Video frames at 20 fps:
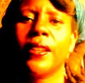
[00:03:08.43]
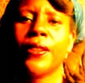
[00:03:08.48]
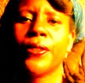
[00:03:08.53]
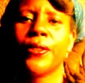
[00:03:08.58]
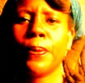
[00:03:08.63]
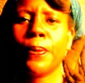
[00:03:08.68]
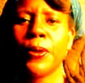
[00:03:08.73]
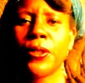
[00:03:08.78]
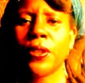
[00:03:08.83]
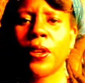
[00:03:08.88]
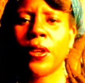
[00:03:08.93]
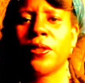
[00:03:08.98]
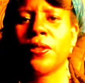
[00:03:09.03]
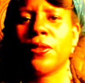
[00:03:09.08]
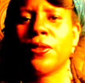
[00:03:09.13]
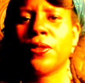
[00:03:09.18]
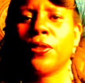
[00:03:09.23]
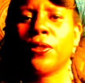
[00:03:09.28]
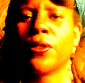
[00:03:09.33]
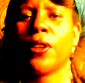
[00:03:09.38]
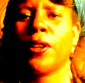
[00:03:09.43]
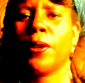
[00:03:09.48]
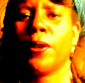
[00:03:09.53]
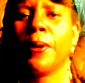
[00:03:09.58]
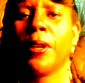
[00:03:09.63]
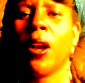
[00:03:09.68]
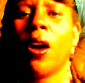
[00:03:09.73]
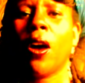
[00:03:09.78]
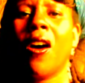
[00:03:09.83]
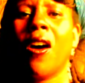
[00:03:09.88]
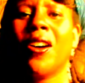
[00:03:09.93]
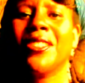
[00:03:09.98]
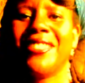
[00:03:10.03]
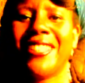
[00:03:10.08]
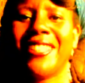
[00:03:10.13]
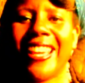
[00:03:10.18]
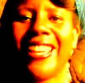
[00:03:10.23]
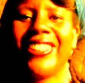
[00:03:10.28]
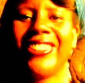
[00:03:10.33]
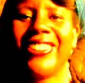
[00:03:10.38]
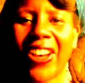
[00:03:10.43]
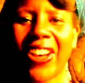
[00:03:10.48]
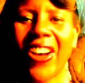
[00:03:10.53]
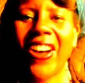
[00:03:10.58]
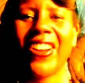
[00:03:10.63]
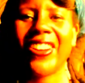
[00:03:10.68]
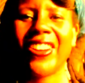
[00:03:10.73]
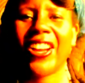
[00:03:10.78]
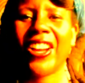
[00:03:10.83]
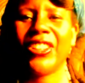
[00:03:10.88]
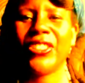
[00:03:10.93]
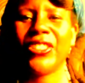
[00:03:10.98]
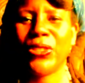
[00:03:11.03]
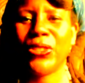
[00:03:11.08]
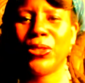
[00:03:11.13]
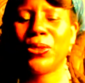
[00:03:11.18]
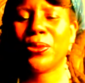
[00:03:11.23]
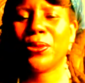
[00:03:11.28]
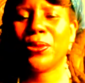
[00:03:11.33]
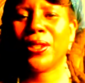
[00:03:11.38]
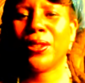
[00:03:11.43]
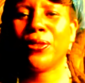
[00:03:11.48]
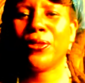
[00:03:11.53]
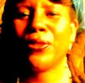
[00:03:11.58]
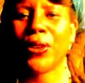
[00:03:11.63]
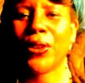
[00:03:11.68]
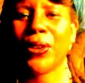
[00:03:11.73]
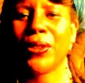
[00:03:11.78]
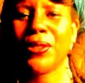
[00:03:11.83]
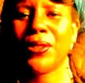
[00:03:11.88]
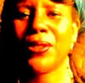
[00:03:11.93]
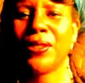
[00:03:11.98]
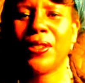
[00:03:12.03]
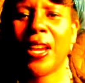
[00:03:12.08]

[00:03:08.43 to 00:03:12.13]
Summer solstice is going to be all day long on June twenty-first,